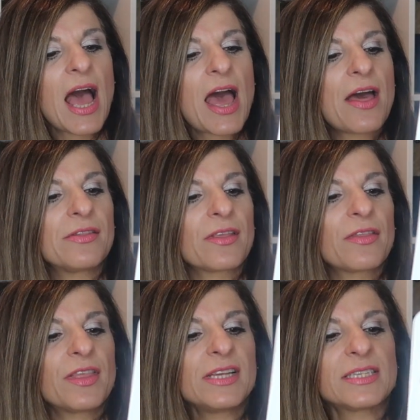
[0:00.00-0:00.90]
And
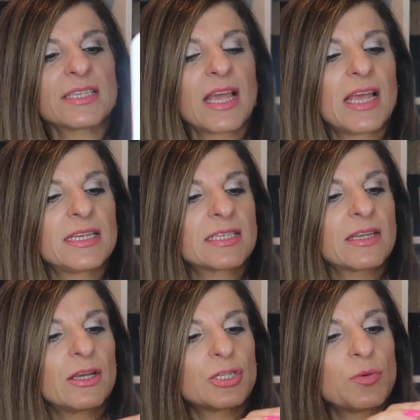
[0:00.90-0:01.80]
this
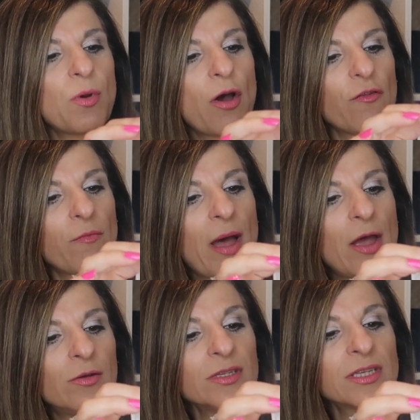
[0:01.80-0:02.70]
is
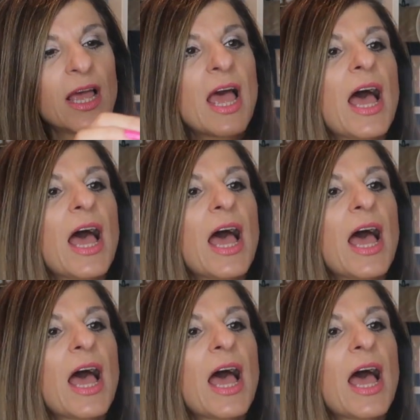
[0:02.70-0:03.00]
£12.